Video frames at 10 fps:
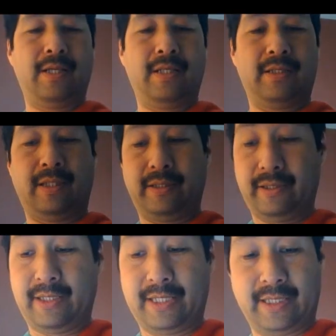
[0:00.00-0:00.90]
It's on
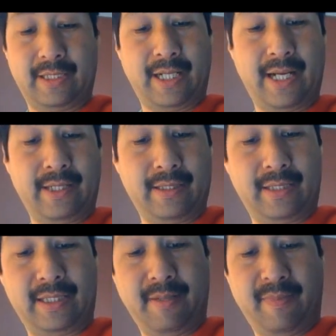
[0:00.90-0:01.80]
there nice and tight.
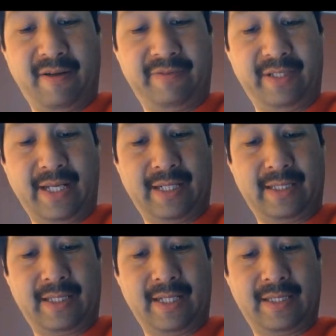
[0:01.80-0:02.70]
Snip off the
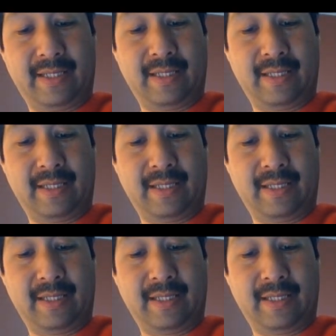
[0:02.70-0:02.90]
excess.